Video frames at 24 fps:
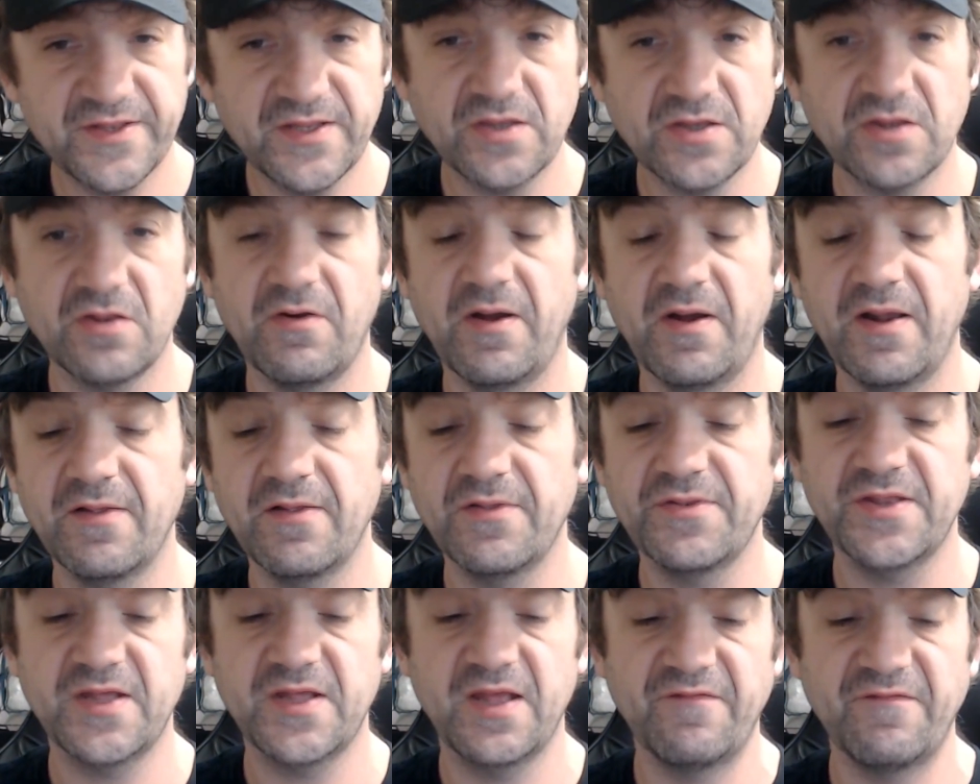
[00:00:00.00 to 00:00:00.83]
so. I
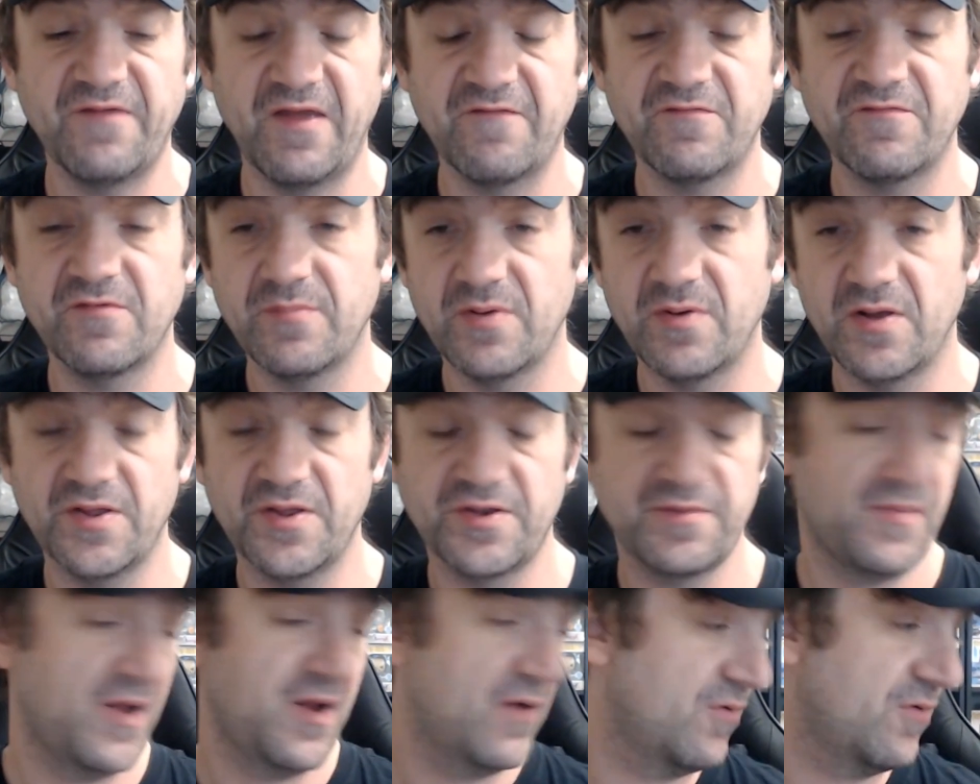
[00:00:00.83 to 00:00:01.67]
don't think I've ever bought
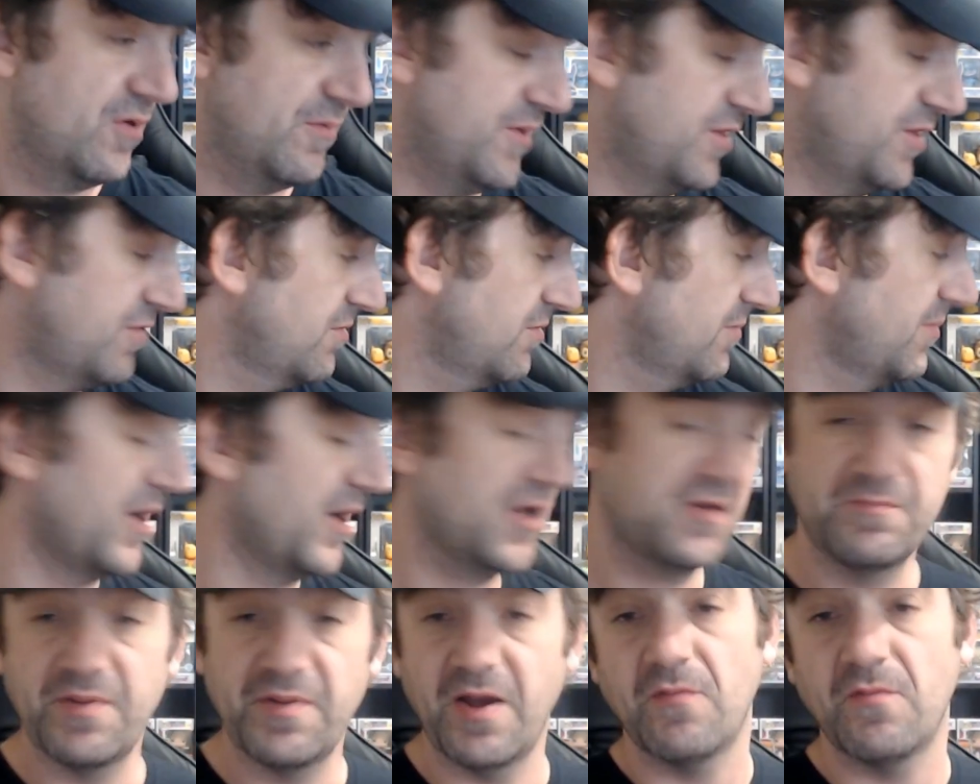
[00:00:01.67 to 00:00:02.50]
a Smeye World mystery
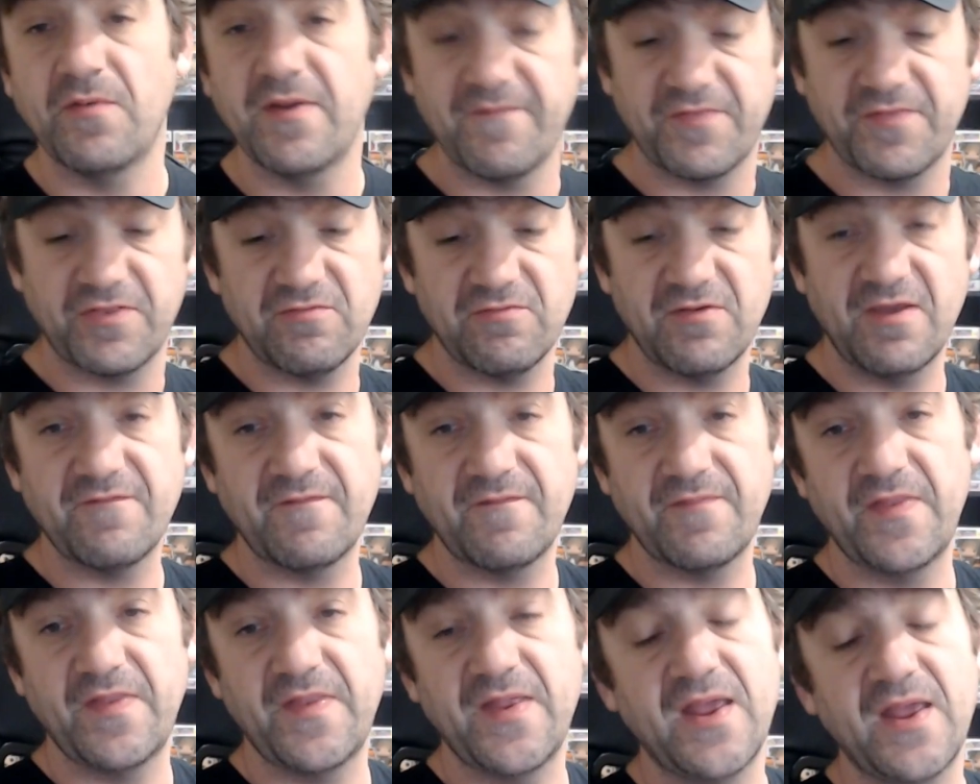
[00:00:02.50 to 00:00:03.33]
box. But we have three of
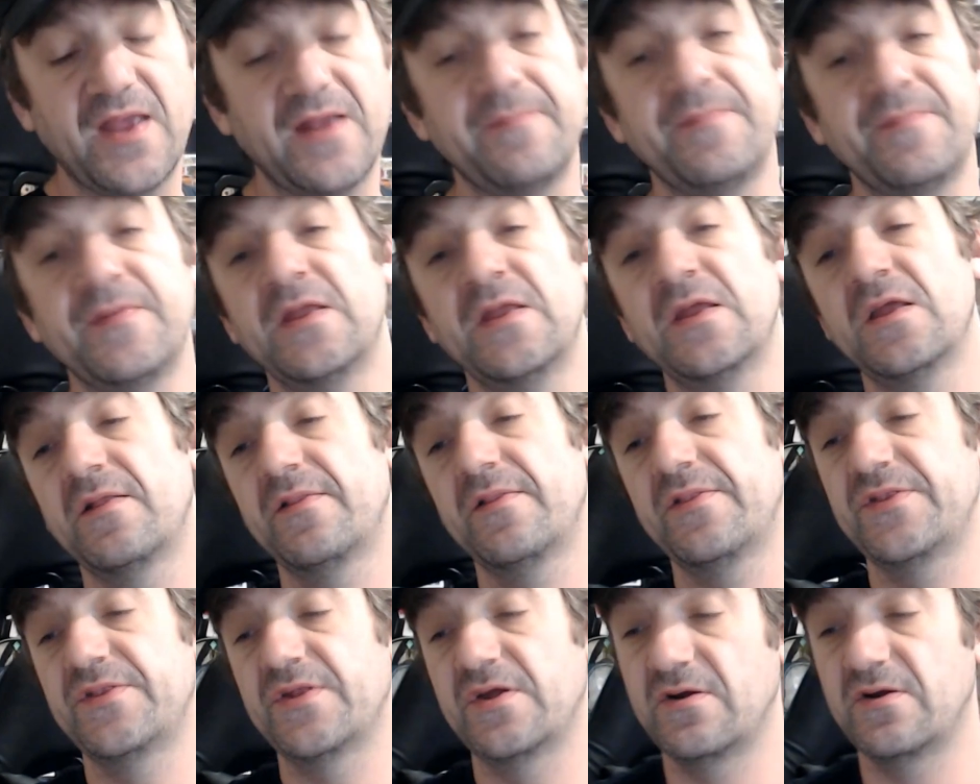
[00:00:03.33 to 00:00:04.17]
them today.
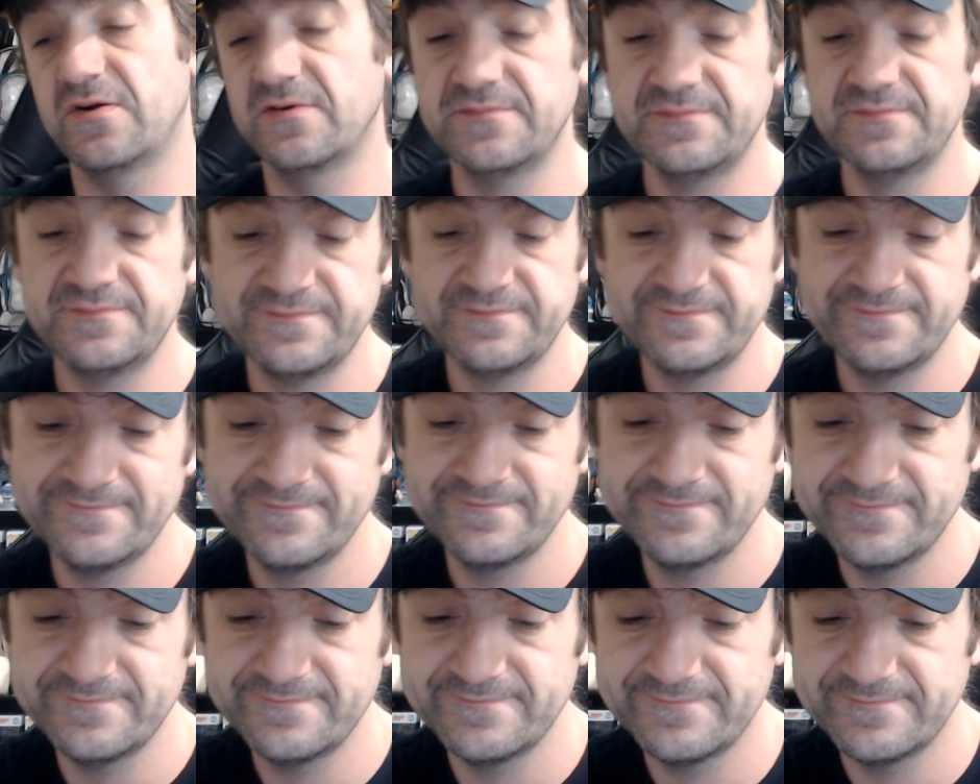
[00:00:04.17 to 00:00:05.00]
So
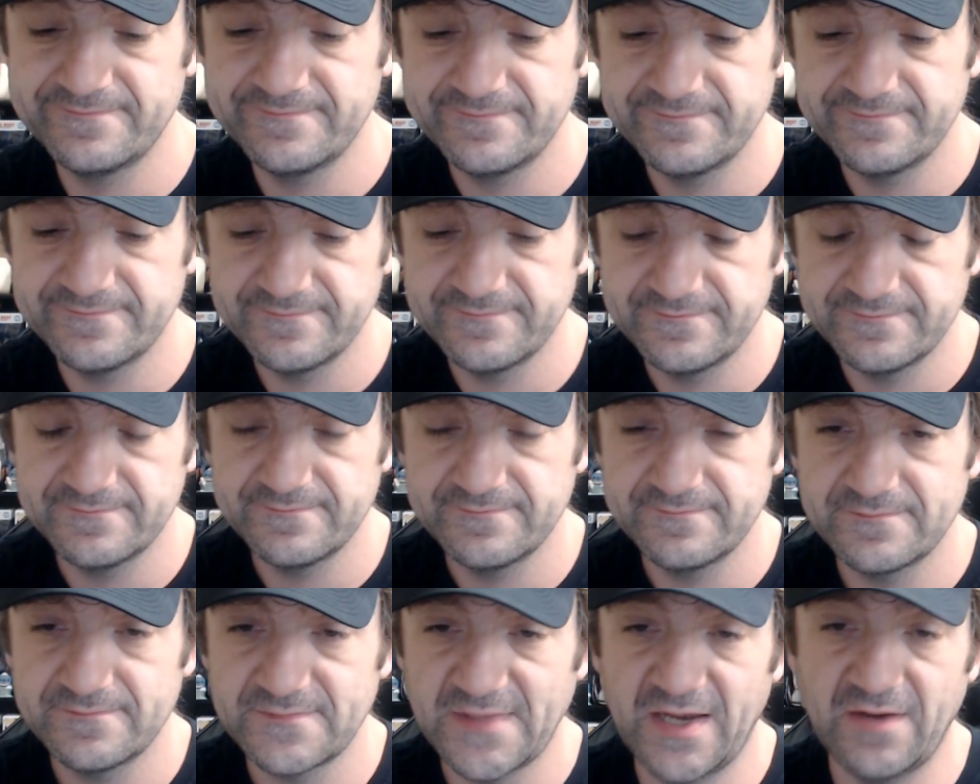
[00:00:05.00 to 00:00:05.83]

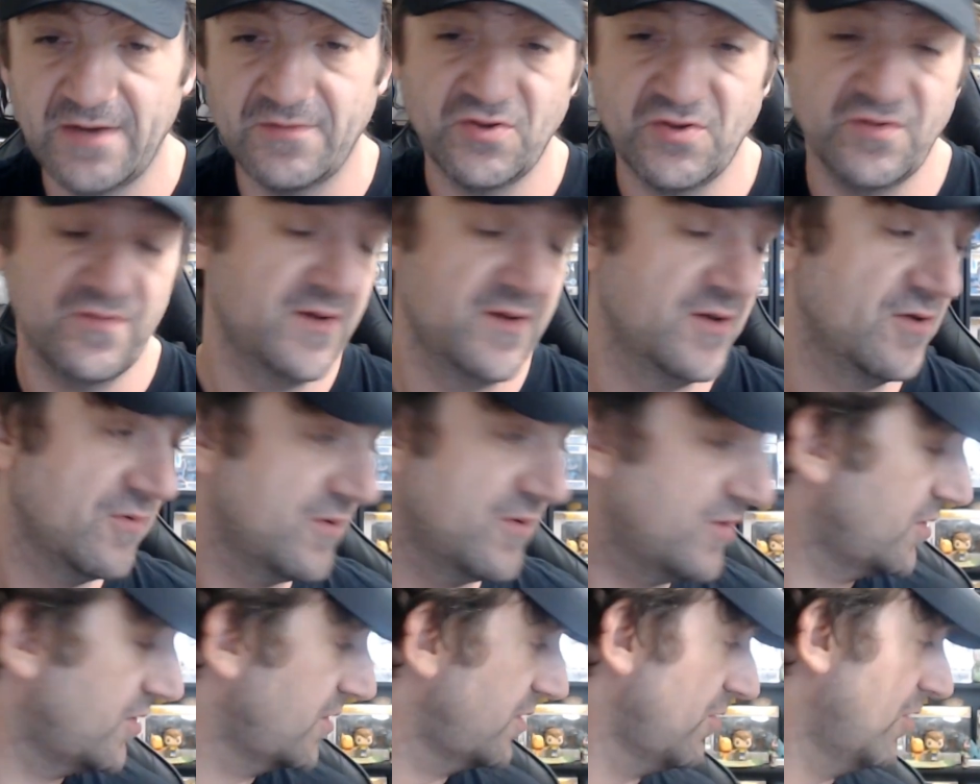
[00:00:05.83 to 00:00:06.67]
I know what you want to do.
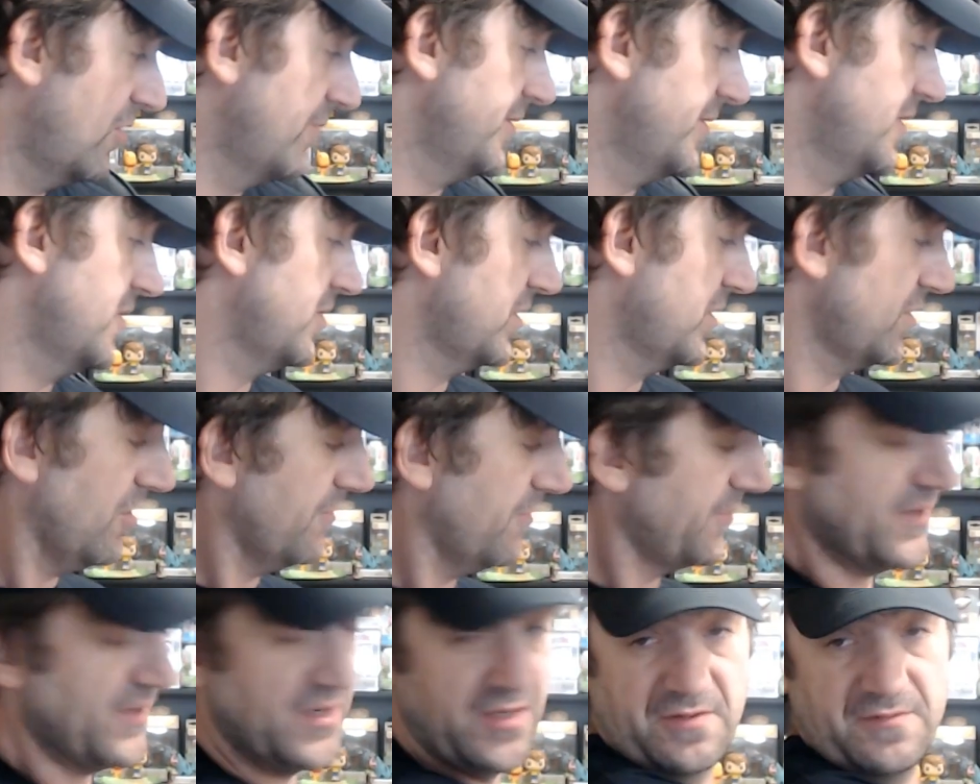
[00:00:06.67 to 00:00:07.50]
Let's just open these. Let's
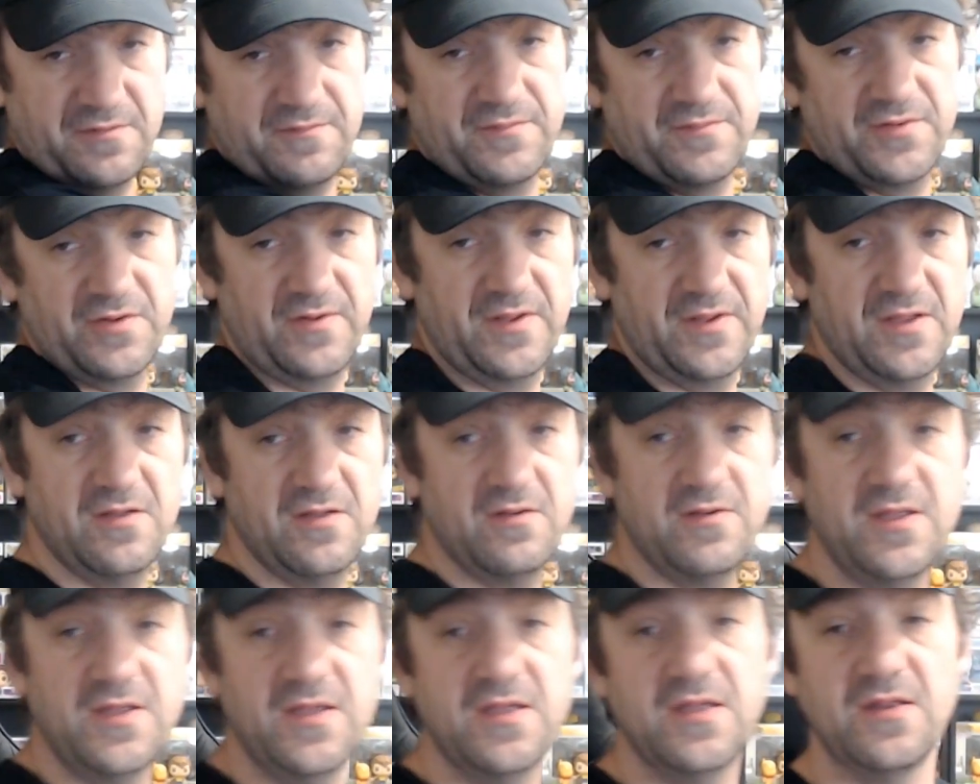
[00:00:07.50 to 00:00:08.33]
open these. So
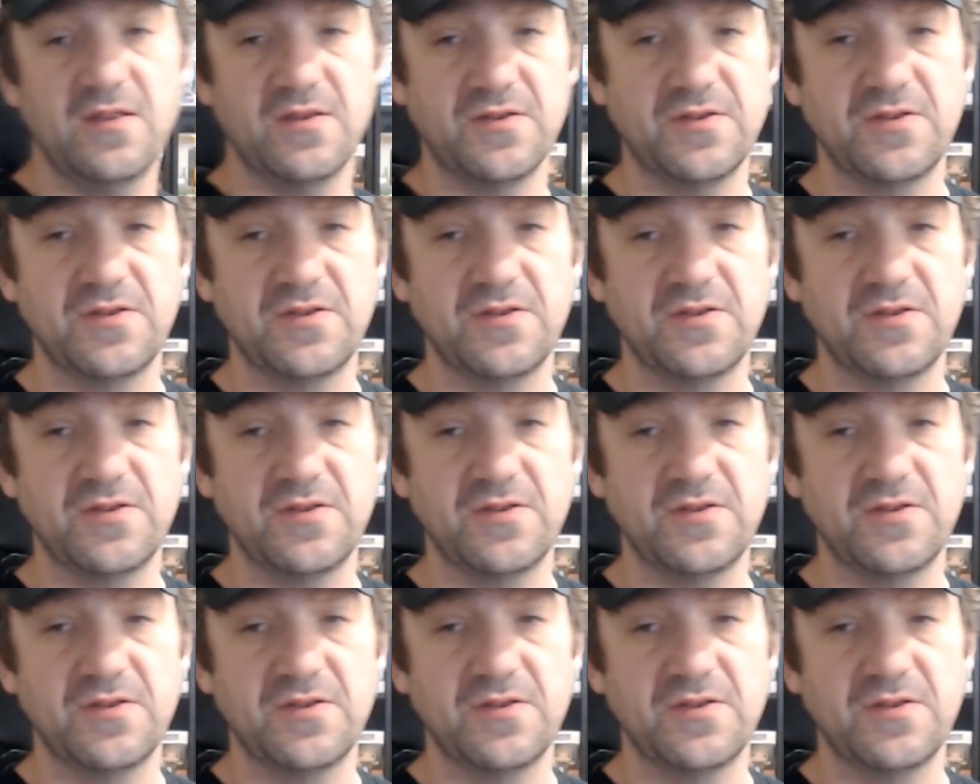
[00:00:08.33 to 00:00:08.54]
here it is.